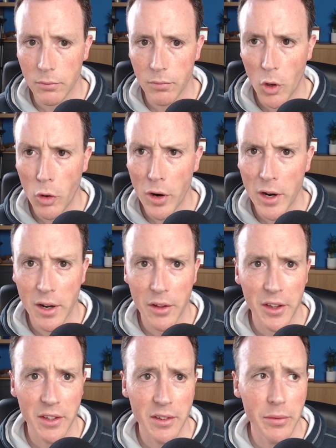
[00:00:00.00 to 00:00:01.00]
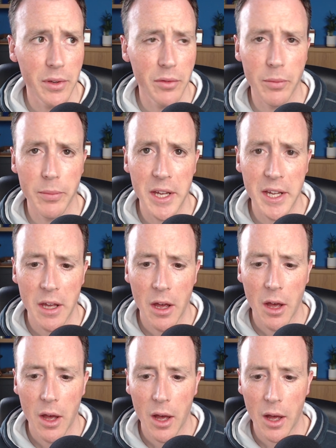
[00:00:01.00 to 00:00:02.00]
All right, I think that's everything from me.
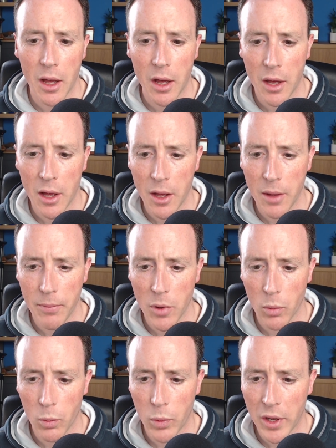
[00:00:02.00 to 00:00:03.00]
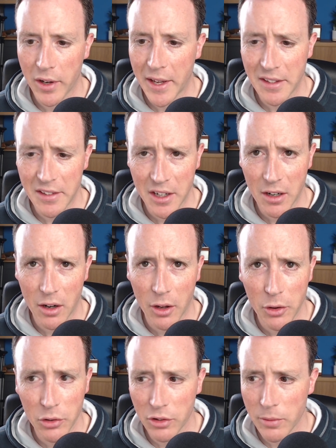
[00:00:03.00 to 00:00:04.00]
We are getting
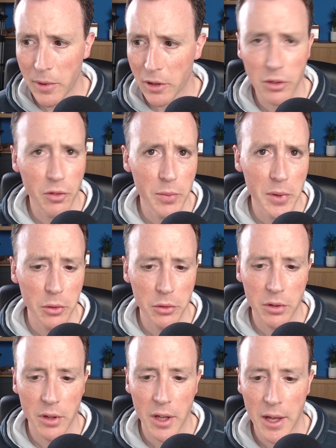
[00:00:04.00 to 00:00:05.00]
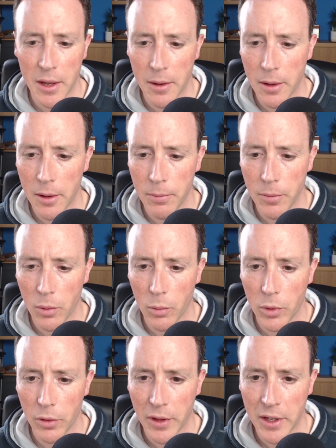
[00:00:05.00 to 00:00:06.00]
close to Microsoft Build.
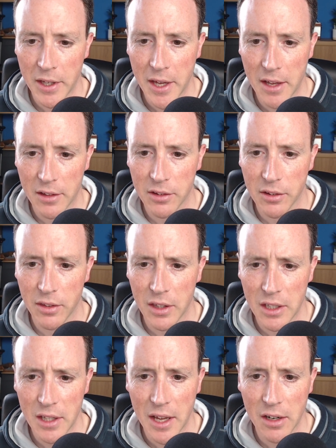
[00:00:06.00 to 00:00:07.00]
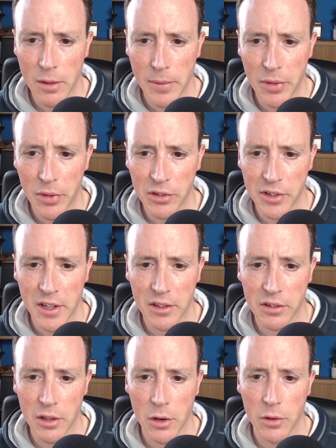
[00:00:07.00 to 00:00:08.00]
We're not there yet. It's the end of the month, isn't it?
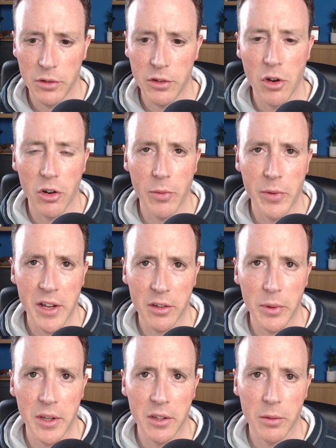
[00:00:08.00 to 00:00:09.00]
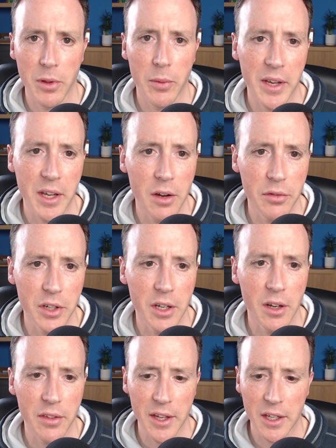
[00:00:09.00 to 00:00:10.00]
So it's not going to be next week. It's going to be the week after,
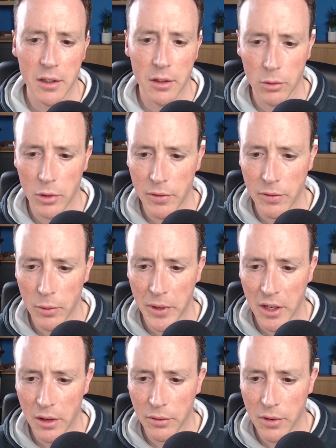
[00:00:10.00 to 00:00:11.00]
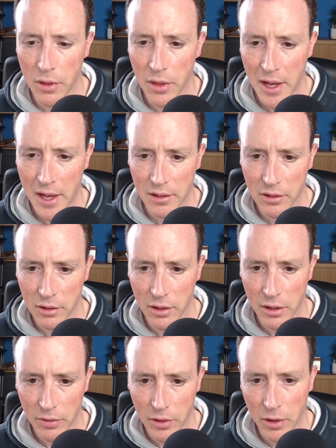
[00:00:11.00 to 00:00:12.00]
I think, or even the week after that. I
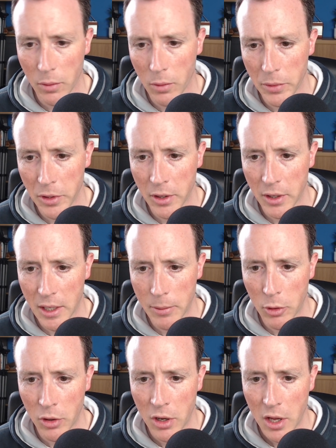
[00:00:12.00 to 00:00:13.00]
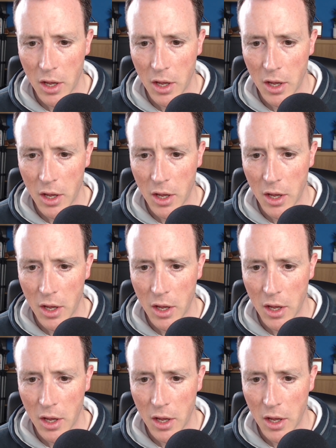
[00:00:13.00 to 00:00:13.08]
don't know what we're doing anymore.